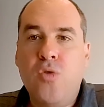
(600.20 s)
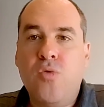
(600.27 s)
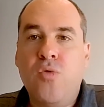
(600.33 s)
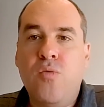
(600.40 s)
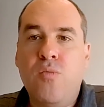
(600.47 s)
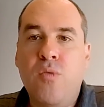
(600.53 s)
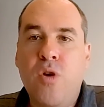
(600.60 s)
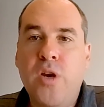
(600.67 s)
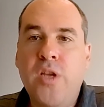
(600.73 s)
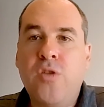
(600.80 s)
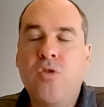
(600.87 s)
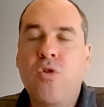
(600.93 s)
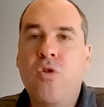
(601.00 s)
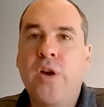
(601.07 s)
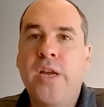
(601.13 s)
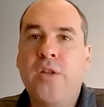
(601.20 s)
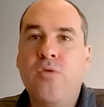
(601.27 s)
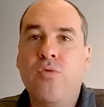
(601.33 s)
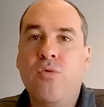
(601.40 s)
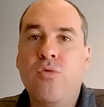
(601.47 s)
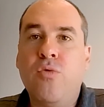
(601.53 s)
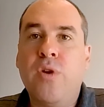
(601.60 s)
monitor it,
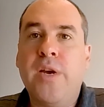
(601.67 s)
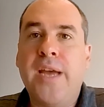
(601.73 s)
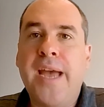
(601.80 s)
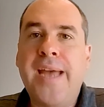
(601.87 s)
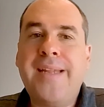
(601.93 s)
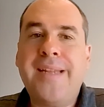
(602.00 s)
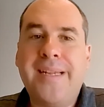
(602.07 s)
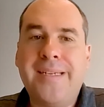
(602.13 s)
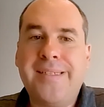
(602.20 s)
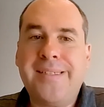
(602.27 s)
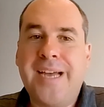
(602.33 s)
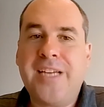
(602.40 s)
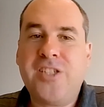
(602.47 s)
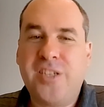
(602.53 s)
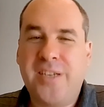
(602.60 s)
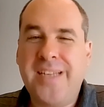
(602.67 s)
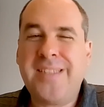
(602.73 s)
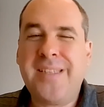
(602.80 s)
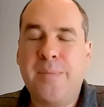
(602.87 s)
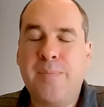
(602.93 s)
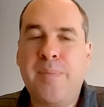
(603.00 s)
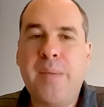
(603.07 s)
to create a discussion.
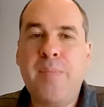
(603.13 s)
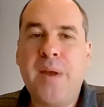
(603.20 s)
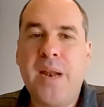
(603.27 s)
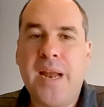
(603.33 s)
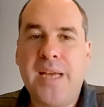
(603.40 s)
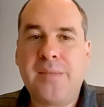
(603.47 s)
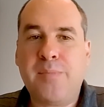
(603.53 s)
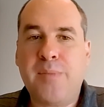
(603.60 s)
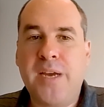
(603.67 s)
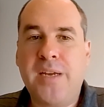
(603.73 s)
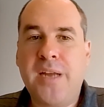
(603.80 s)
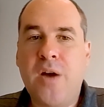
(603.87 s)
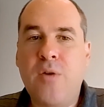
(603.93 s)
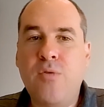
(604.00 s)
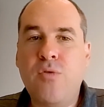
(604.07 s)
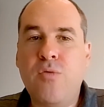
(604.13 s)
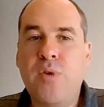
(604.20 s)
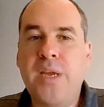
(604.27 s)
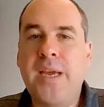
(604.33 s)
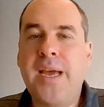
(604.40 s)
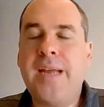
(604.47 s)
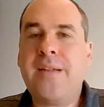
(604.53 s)
That's the people aspect. How do we
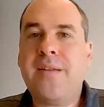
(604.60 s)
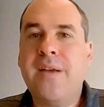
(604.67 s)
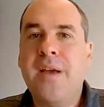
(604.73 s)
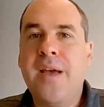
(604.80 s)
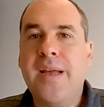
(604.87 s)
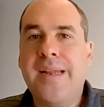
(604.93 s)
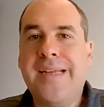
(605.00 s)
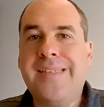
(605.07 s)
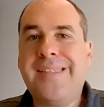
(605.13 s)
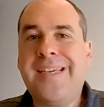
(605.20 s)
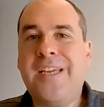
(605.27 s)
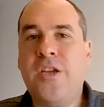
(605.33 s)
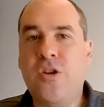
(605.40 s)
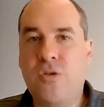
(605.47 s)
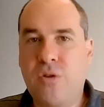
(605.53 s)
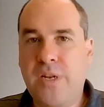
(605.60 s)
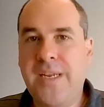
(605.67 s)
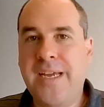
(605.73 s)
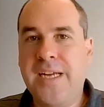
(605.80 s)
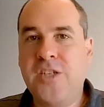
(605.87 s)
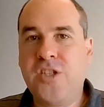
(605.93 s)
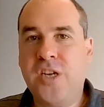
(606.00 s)
get the
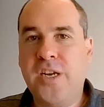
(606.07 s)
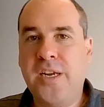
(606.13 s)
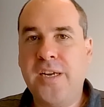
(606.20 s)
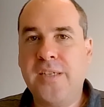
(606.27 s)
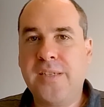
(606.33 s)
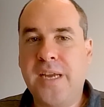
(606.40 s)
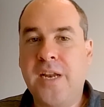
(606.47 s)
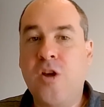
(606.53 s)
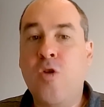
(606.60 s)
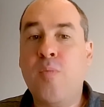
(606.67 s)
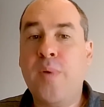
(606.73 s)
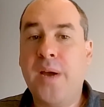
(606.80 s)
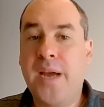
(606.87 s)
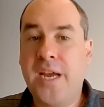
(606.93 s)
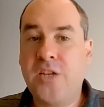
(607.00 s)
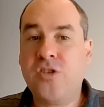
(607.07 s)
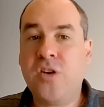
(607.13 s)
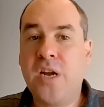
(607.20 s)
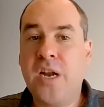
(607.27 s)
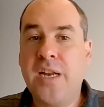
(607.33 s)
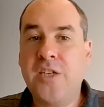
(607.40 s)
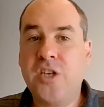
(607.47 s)
security engineers and the
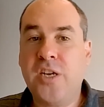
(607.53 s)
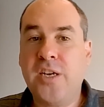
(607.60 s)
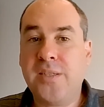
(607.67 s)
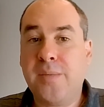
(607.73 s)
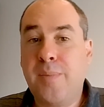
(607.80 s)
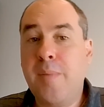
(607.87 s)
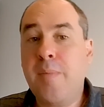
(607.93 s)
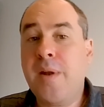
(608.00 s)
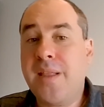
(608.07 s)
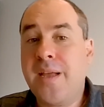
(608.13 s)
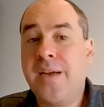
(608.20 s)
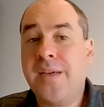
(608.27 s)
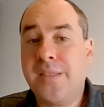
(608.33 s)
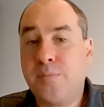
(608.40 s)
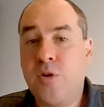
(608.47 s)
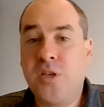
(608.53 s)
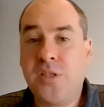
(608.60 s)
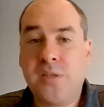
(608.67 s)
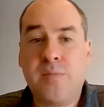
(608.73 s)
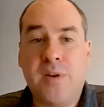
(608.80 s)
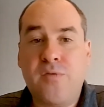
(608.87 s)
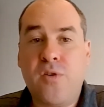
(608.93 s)
operational engineers, the people that are
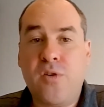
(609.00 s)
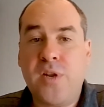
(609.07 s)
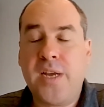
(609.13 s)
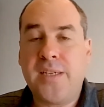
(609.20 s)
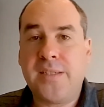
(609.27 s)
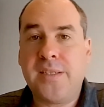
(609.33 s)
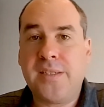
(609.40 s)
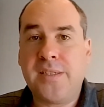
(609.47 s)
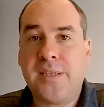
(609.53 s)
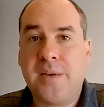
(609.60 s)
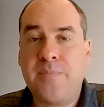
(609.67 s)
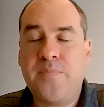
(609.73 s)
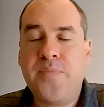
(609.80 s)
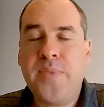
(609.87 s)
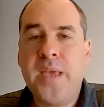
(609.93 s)
responsible for that system,